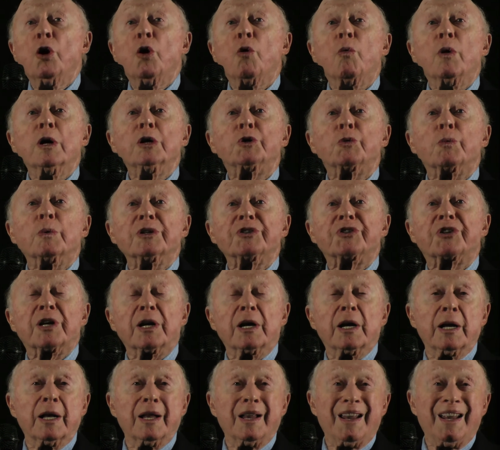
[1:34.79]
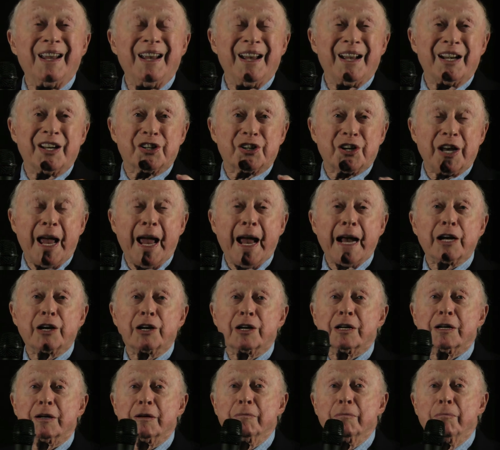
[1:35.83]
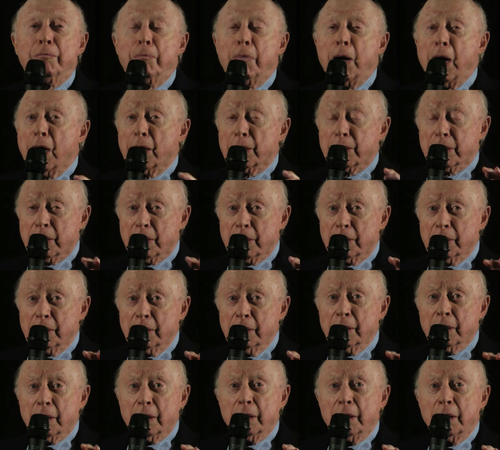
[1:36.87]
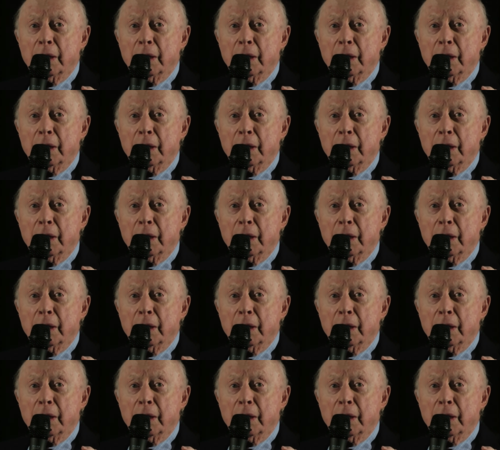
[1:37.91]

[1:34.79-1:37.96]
which was the exact model